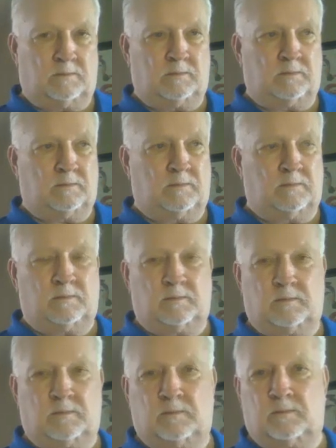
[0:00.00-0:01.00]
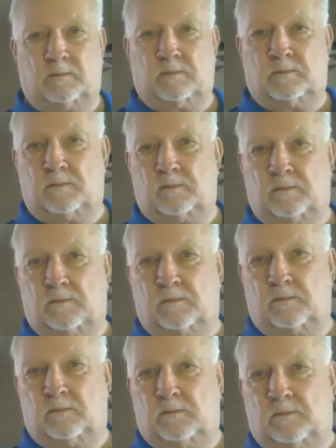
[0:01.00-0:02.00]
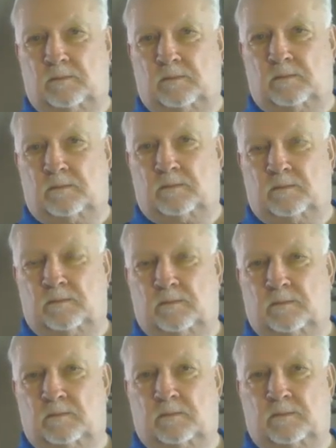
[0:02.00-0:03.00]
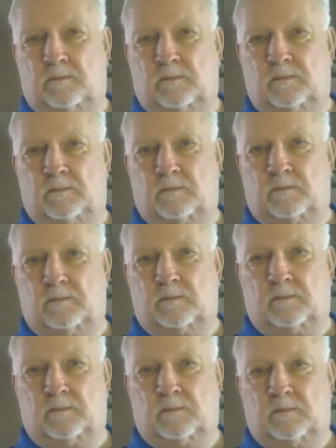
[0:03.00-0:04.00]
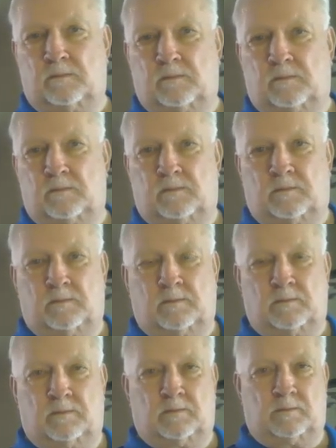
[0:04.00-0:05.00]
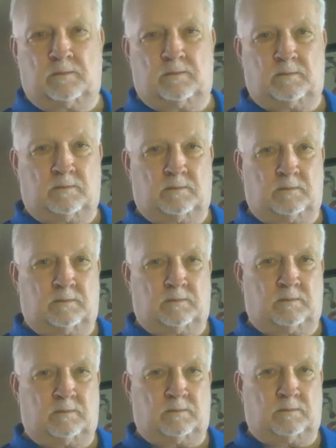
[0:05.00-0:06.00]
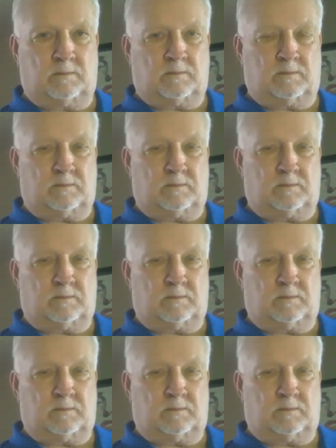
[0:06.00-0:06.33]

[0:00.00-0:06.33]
[no speech]